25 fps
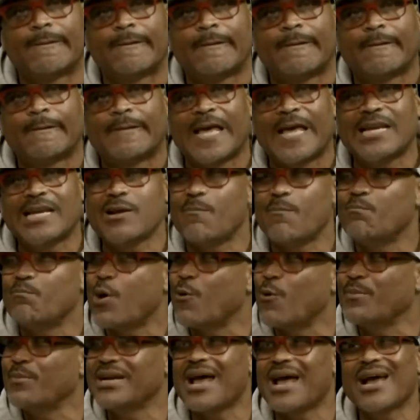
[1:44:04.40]
And the
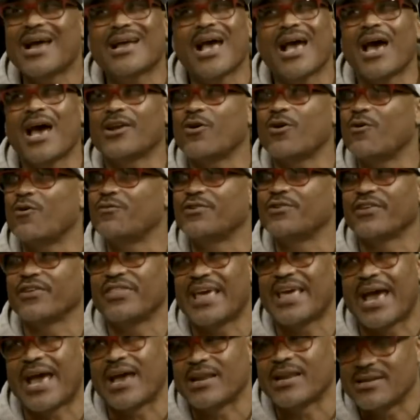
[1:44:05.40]
moment I got over
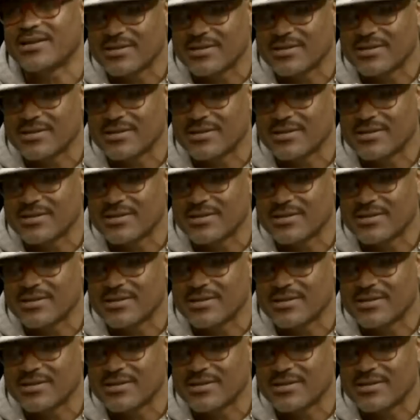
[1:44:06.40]
that,